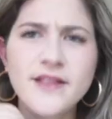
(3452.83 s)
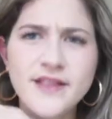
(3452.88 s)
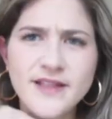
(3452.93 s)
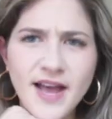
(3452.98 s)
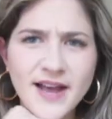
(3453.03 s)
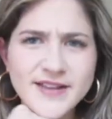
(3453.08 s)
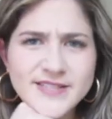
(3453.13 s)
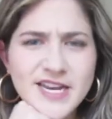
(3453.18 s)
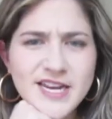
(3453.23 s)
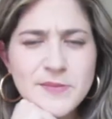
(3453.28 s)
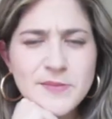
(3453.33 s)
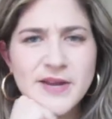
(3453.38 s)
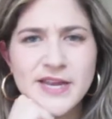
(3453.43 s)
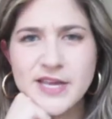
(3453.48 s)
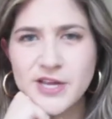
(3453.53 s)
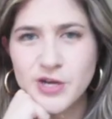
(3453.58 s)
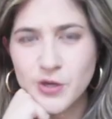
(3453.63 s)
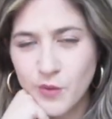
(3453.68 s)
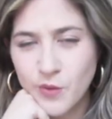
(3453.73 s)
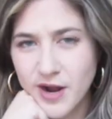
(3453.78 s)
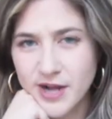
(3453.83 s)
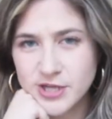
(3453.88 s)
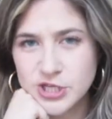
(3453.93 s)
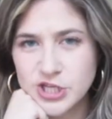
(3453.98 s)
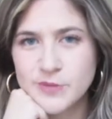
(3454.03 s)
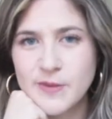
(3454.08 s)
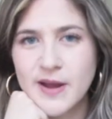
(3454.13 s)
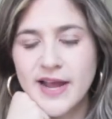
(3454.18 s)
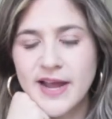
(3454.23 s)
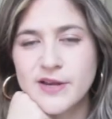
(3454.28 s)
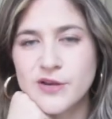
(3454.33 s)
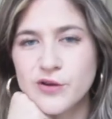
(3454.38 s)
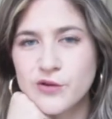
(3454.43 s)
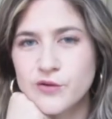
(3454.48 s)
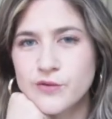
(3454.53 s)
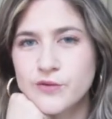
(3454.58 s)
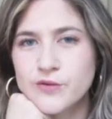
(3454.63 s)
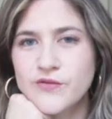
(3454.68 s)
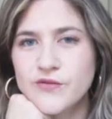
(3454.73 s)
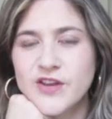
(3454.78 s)
has anybody here watched my
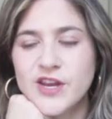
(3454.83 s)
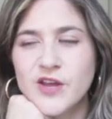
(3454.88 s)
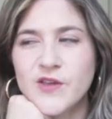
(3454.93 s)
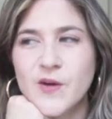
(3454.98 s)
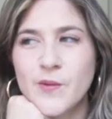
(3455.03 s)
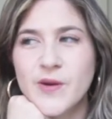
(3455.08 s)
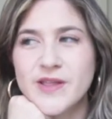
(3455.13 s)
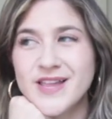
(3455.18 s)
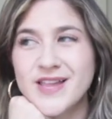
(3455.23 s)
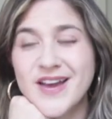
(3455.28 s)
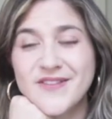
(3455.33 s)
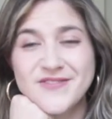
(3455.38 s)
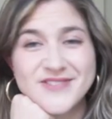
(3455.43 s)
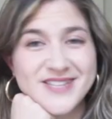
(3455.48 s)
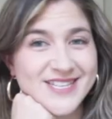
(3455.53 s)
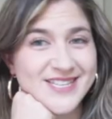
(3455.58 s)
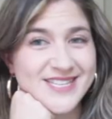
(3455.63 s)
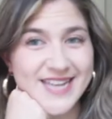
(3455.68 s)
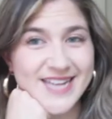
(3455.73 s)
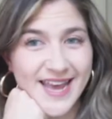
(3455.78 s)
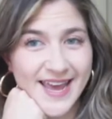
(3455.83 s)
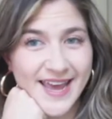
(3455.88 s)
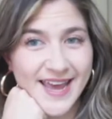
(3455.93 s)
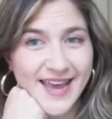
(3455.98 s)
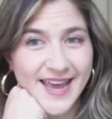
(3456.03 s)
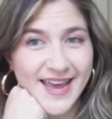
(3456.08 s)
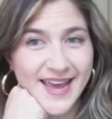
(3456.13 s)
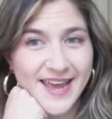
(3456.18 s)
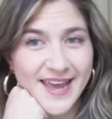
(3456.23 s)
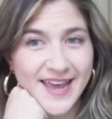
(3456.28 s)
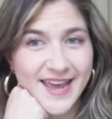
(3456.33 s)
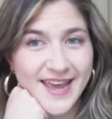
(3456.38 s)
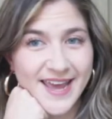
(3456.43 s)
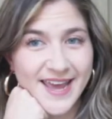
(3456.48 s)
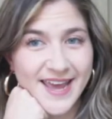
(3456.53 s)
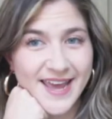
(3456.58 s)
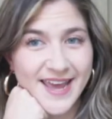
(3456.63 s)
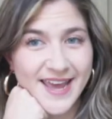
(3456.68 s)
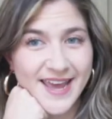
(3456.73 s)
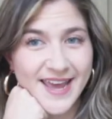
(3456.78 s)
new video that went live today about
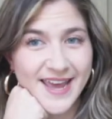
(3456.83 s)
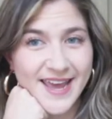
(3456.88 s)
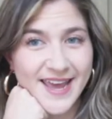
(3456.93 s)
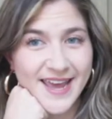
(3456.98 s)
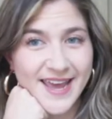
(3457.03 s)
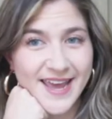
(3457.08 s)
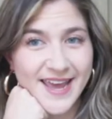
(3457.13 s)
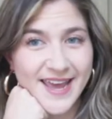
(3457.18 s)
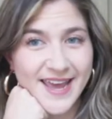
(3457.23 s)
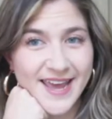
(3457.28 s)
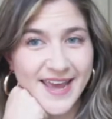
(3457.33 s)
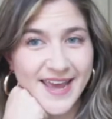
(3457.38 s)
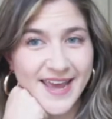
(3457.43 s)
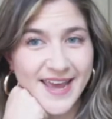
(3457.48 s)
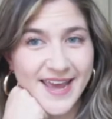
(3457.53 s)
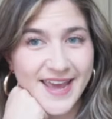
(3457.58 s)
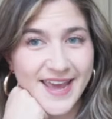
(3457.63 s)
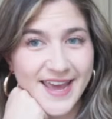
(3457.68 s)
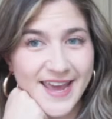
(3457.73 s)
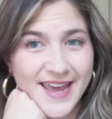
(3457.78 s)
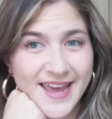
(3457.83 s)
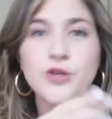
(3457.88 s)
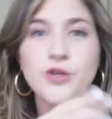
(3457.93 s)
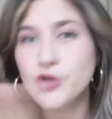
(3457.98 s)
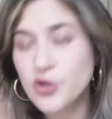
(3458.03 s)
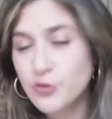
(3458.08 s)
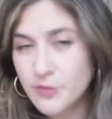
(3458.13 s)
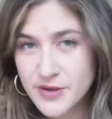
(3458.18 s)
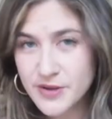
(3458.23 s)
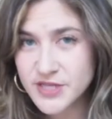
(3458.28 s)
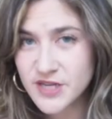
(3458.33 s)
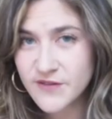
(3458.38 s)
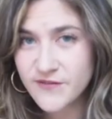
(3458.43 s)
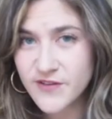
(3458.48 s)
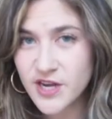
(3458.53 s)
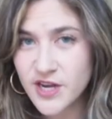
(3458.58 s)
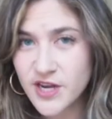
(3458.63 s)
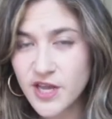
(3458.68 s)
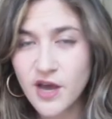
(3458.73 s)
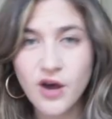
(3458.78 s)
Addison Rae's new music
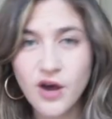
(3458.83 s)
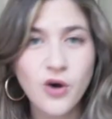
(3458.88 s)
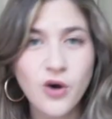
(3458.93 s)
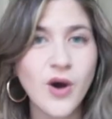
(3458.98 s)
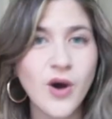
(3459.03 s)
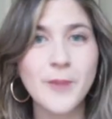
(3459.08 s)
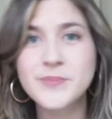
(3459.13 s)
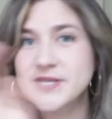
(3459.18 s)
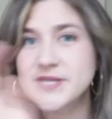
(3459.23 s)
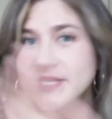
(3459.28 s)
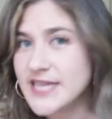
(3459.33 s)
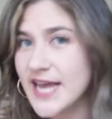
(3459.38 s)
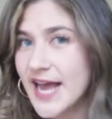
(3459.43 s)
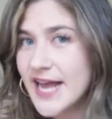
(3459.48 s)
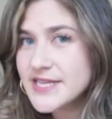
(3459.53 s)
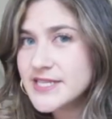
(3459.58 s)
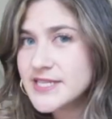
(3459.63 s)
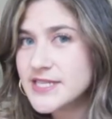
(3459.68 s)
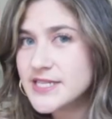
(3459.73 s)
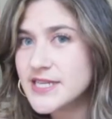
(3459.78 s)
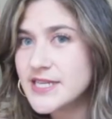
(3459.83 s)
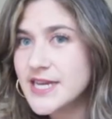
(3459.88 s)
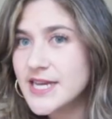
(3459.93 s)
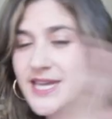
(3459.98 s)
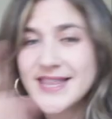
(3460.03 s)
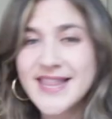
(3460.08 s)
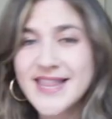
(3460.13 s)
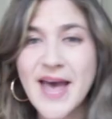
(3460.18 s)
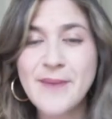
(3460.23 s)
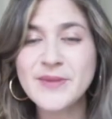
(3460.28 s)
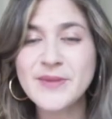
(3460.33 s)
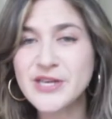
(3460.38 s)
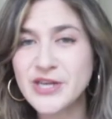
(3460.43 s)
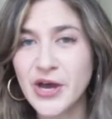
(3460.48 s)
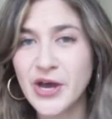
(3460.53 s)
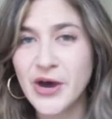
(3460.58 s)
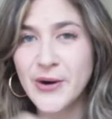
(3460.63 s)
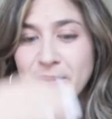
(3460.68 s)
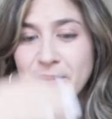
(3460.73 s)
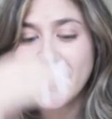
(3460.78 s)
video, Obsessed? Let me
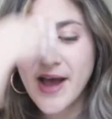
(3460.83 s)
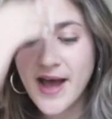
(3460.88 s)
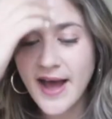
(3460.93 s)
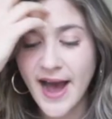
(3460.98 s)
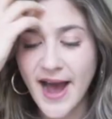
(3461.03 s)
know.